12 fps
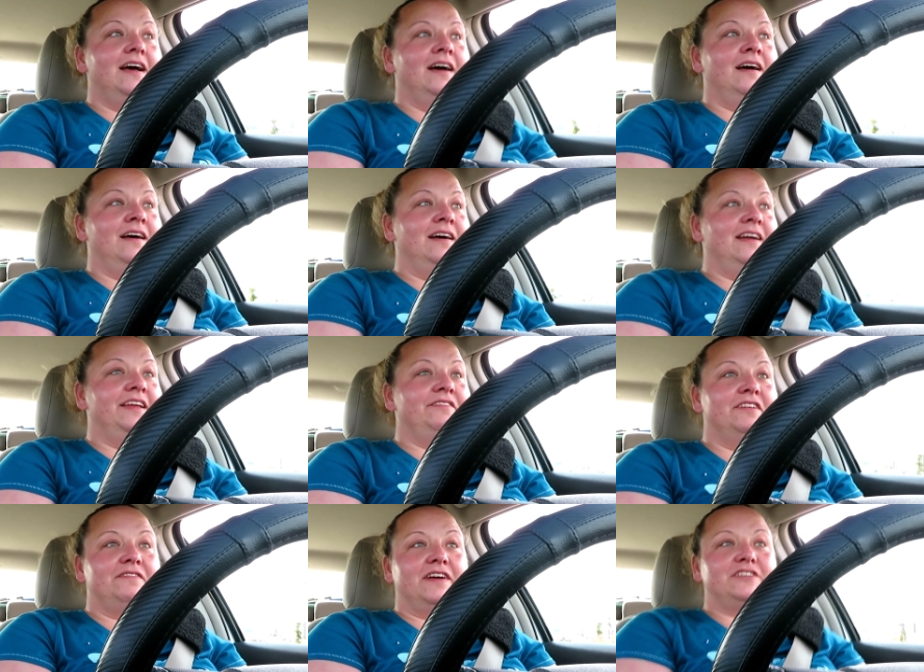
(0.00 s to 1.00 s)
Uh,
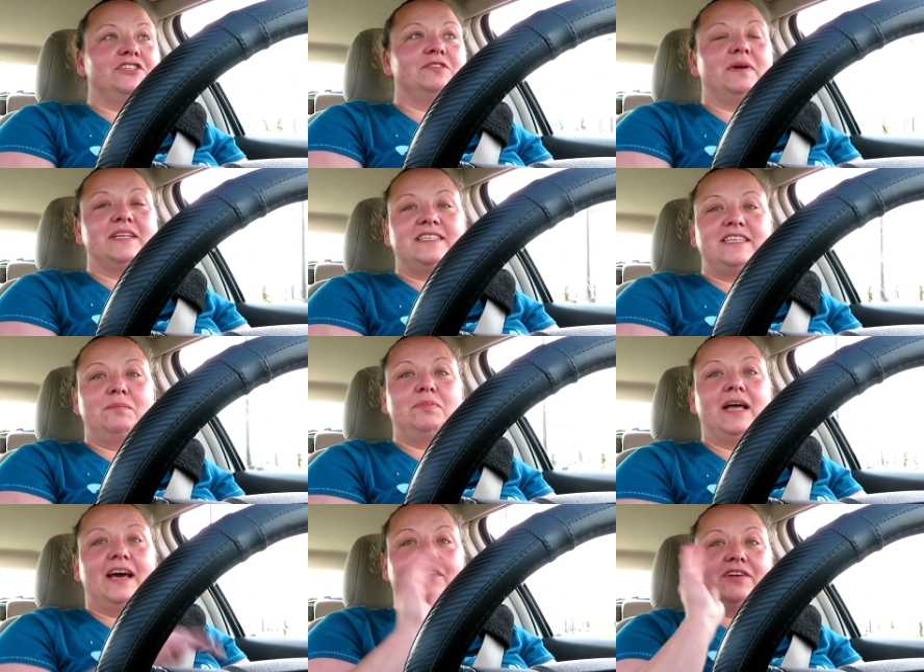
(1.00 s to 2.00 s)
even if I took my step
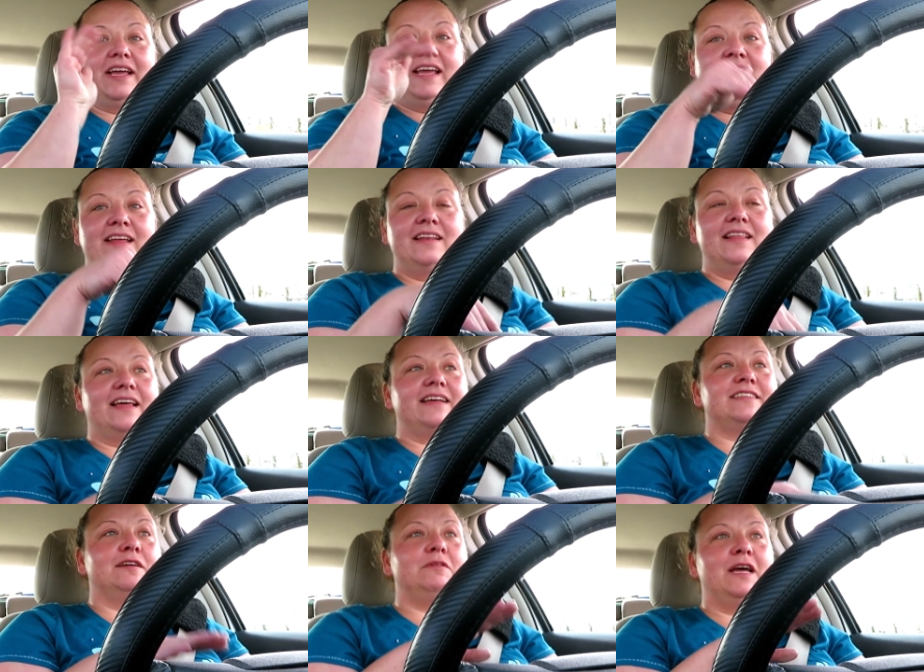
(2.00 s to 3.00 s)
ladder in,
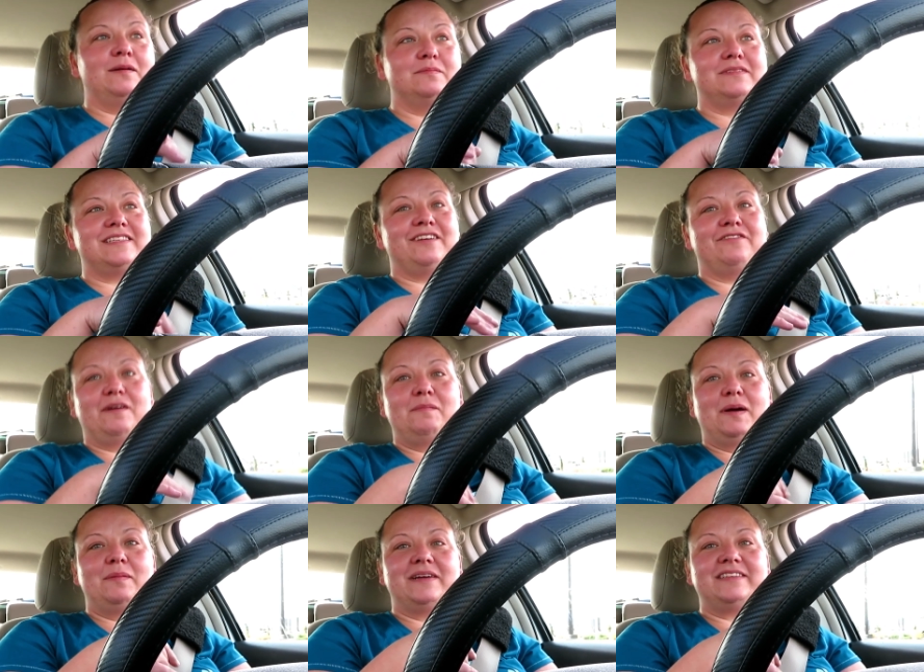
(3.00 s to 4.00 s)
like sometimes if
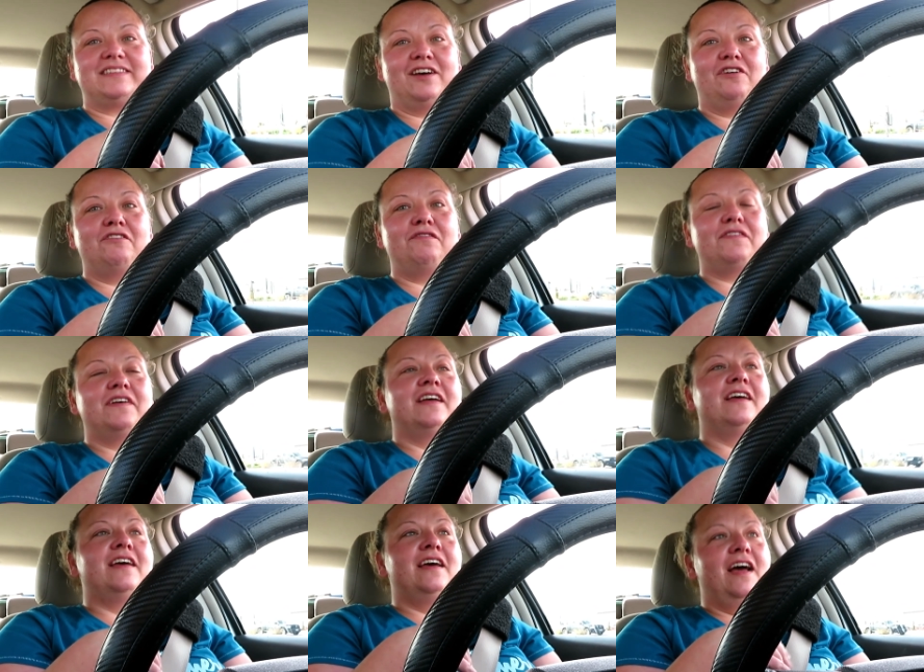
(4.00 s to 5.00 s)
I'm by myself,
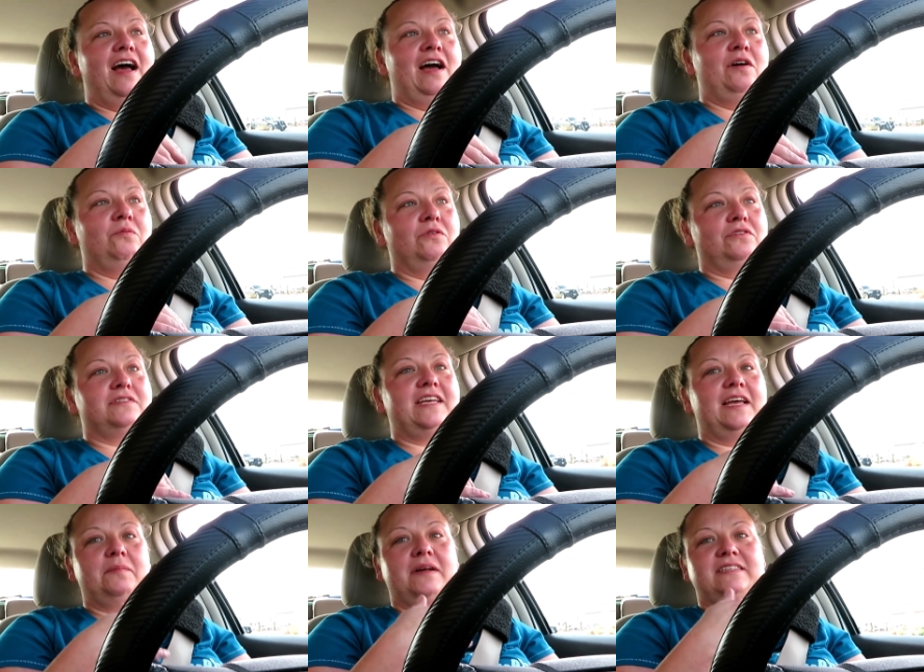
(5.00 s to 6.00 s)
I will
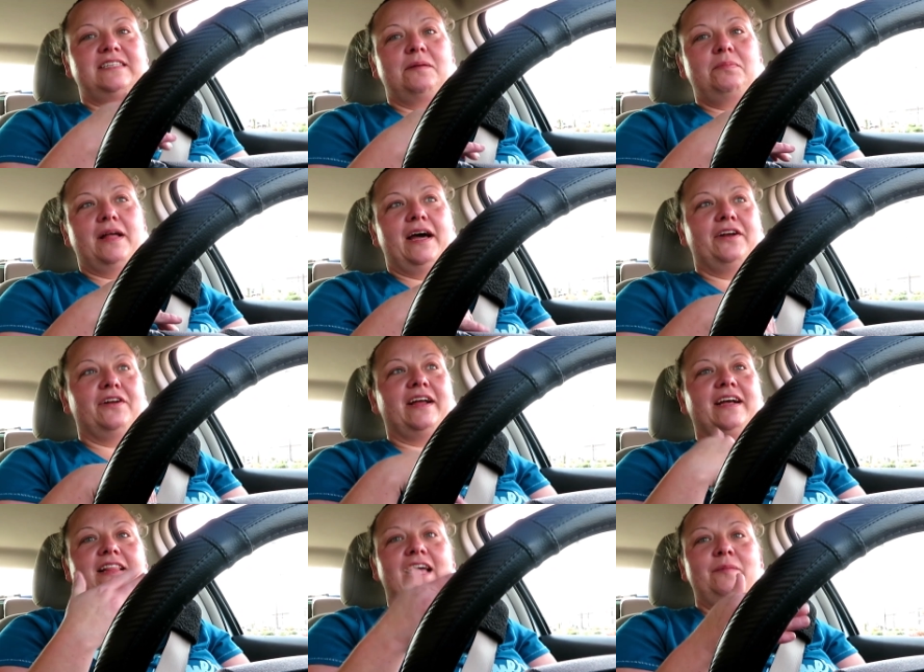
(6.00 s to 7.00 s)
take my step ladder
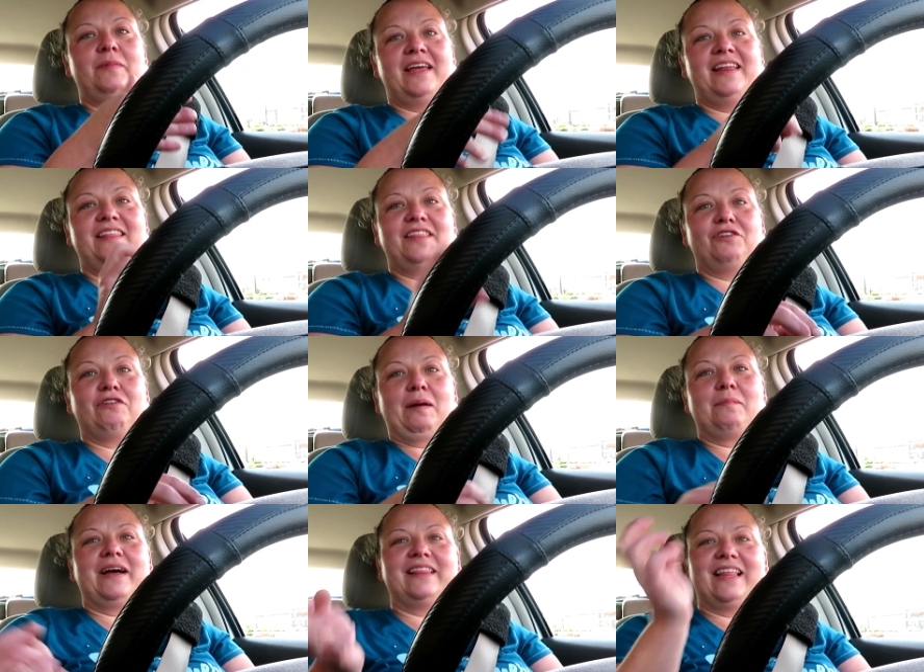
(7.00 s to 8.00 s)
and climb in and then
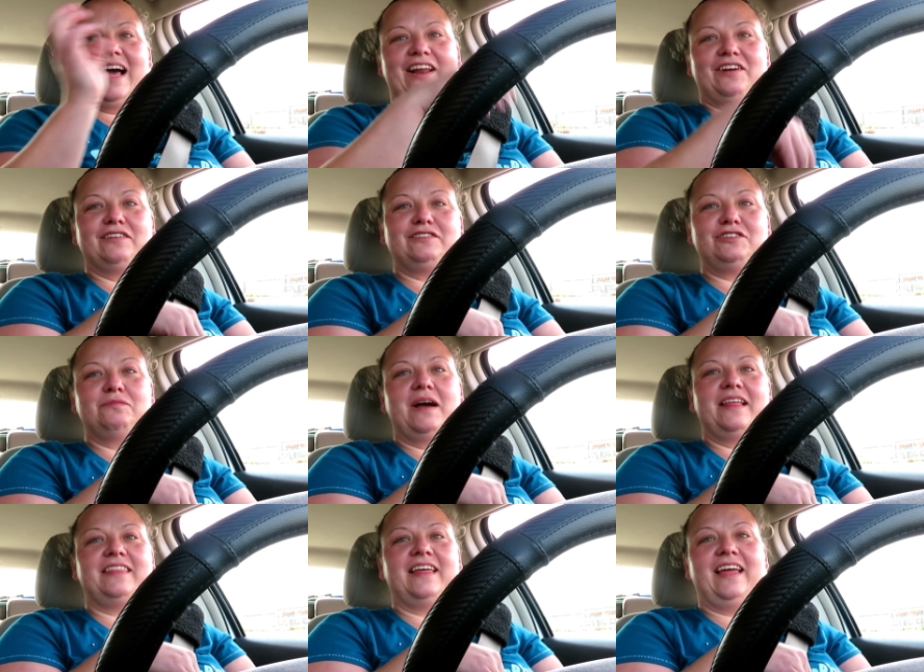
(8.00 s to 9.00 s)
grab my ladder, do
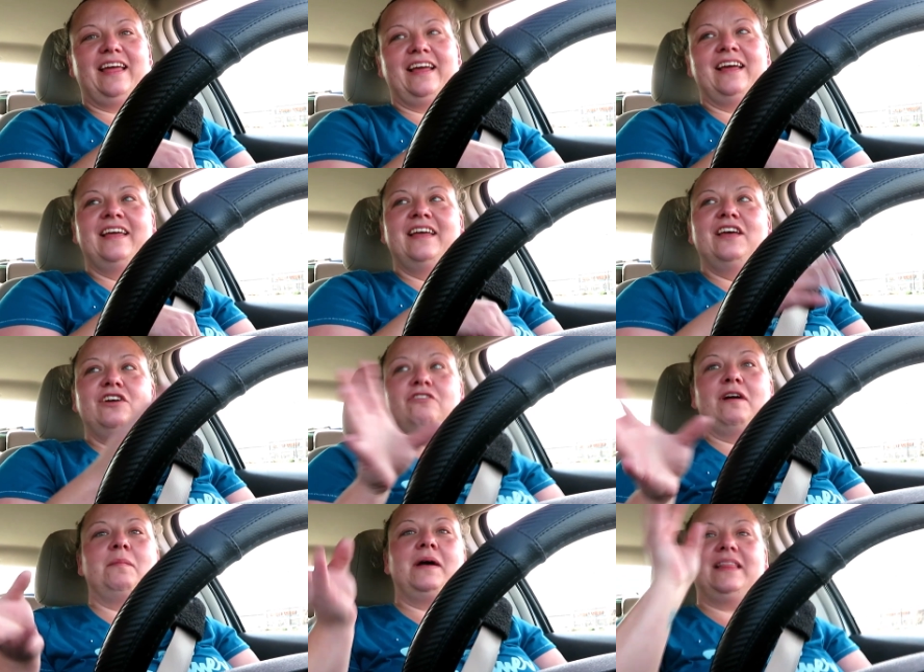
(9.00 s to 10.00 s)
my thing,
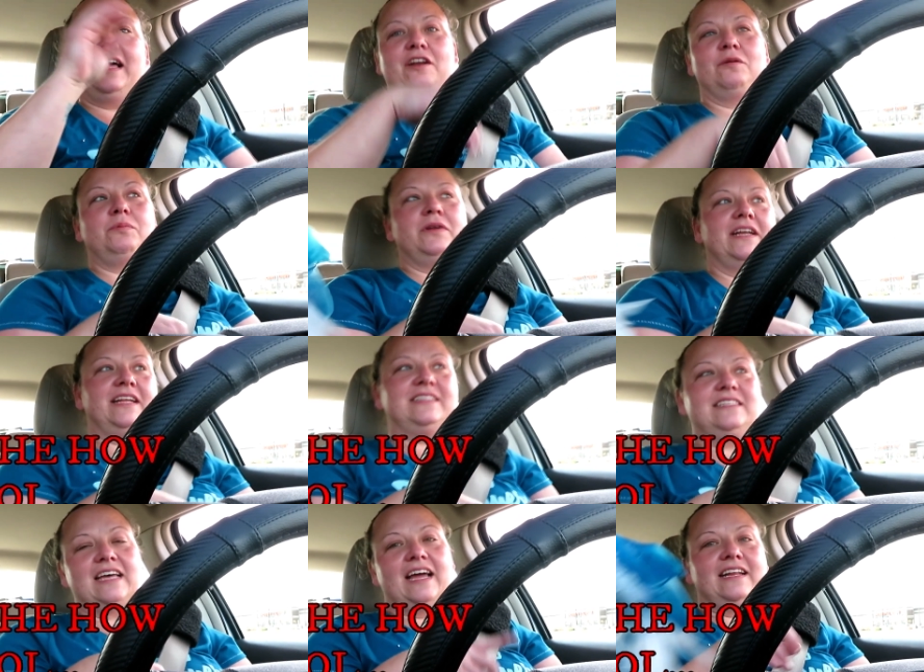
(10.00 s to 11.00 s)
grab my ladder, put it
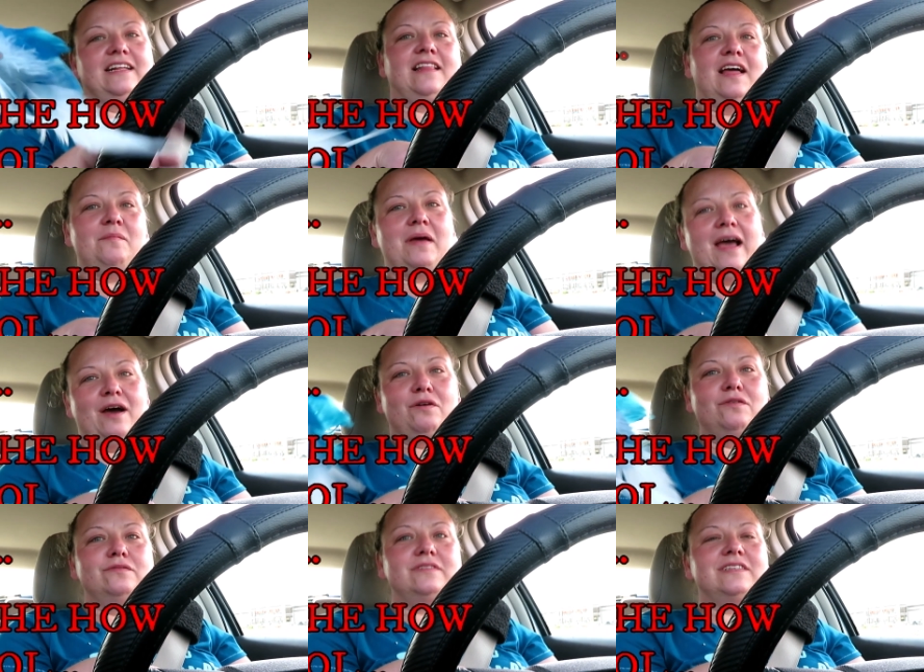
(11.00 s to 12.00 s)
inside and climb
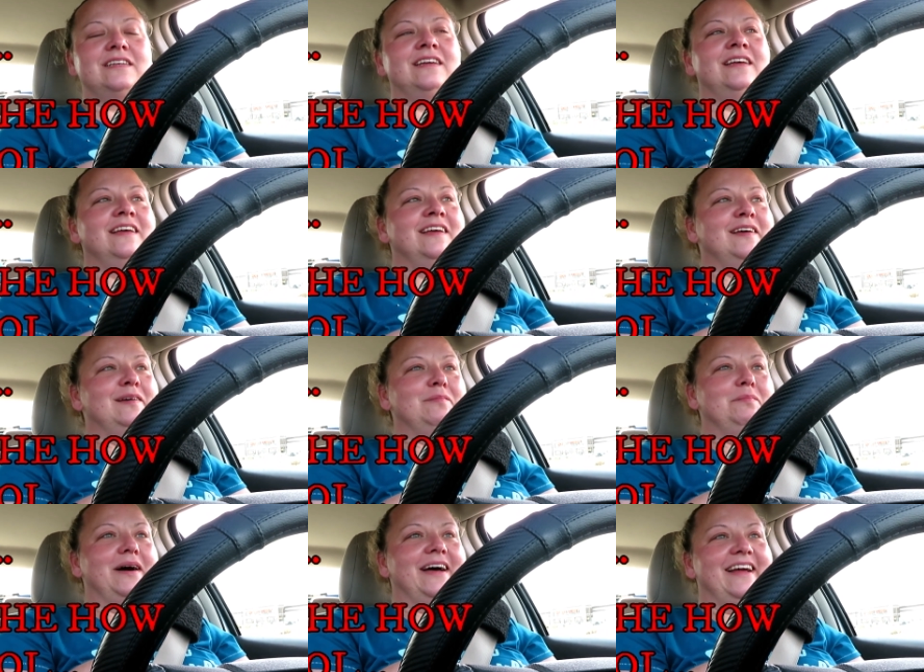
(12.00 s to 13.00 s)
out.
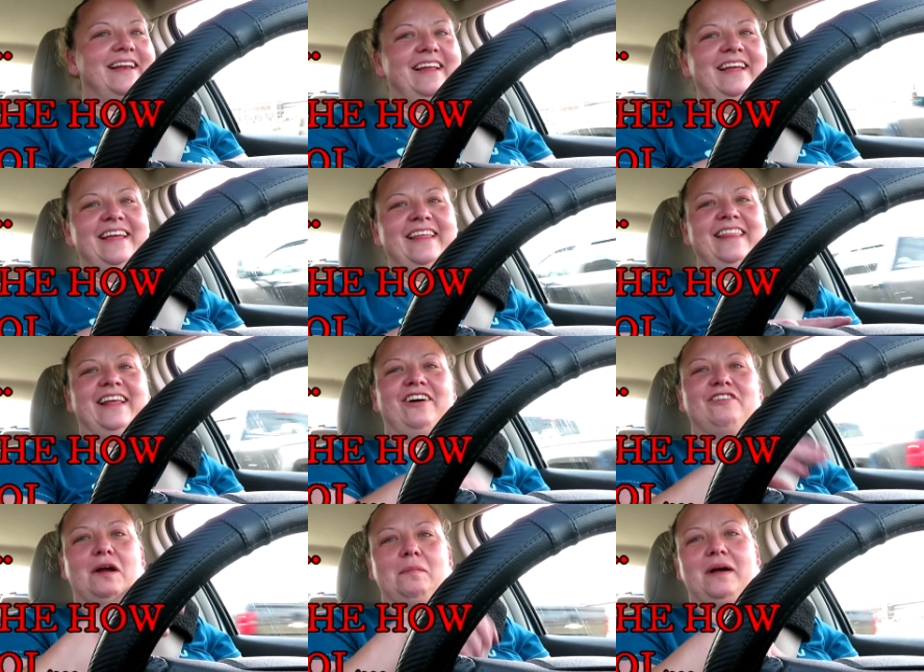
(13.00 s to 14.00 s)
But, and then
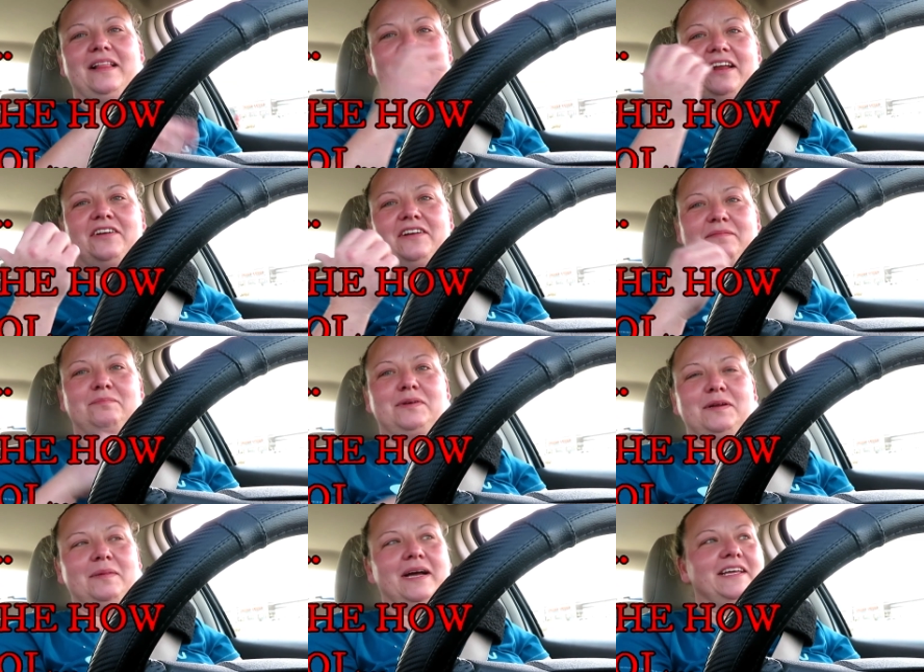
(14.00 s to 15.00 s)
I'll grab my ladder and
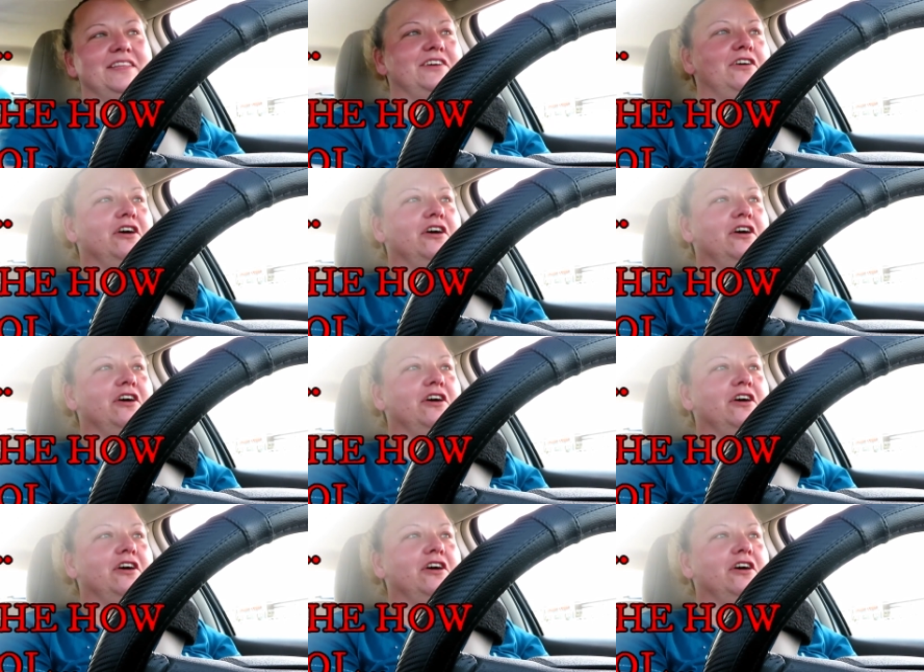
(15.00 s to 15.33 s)
put it back in the